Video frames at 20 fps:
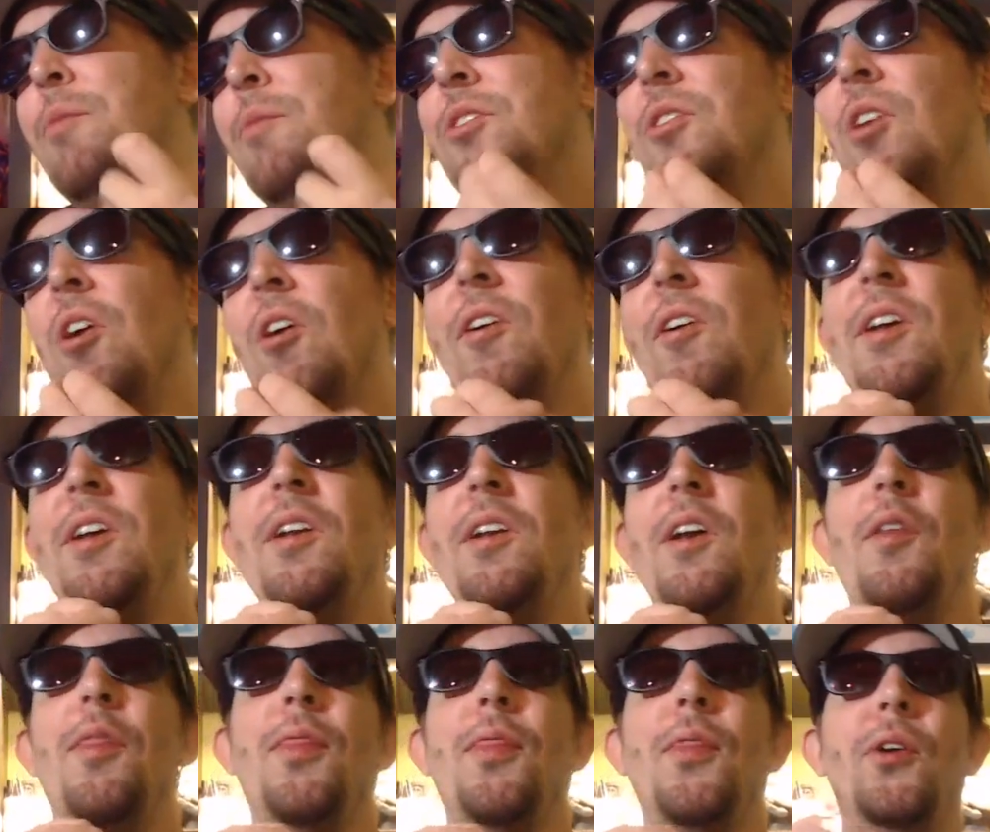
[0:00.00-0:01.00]
started
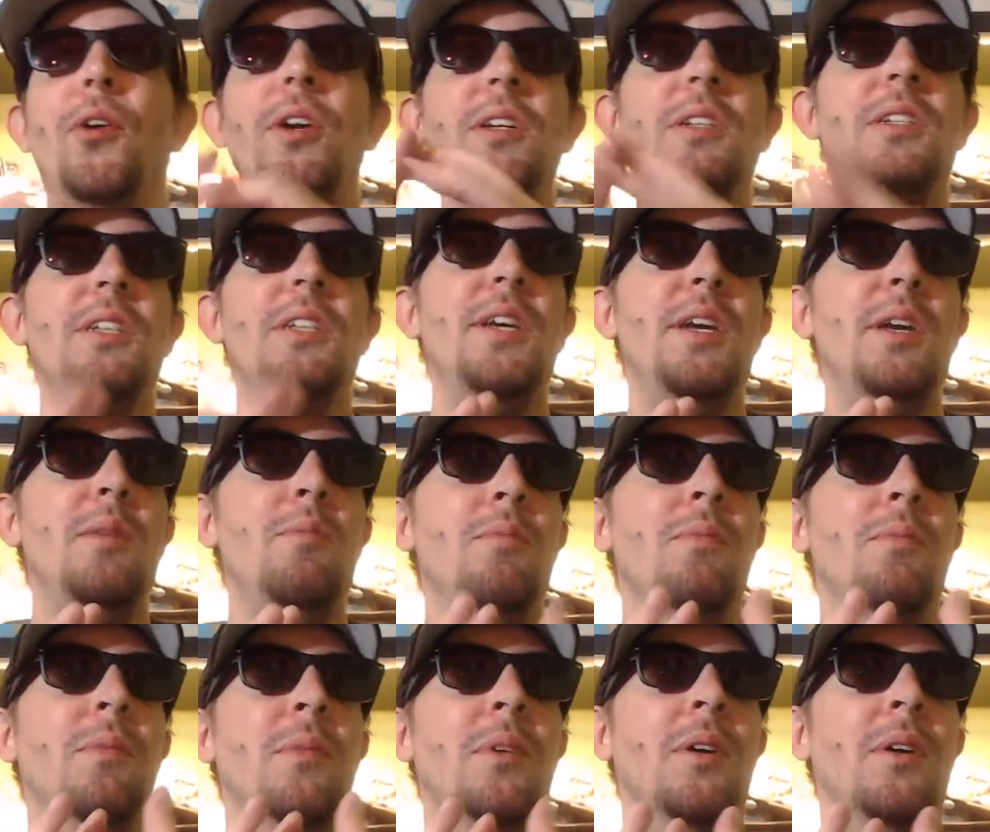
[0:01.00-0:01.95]
a 30-team